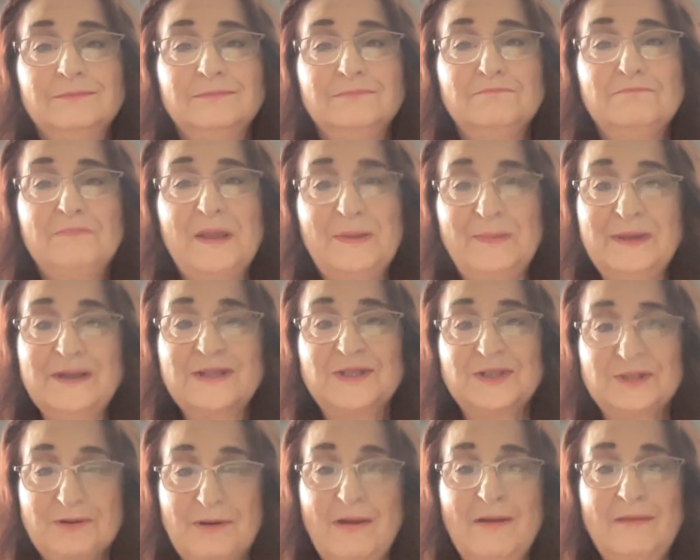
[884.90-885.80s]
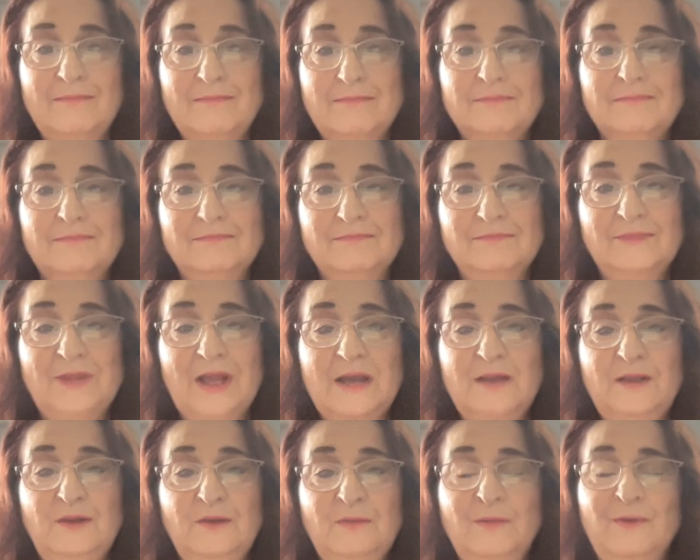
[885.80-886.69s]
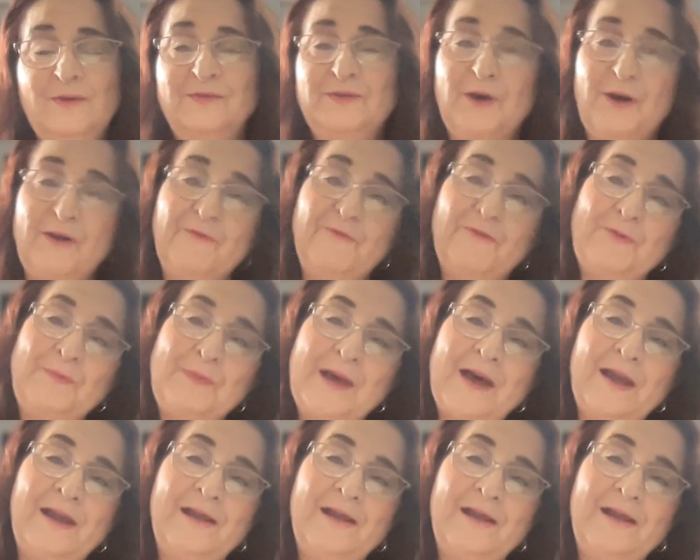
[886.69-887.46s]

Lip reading: maybe it's time that you moved on from that.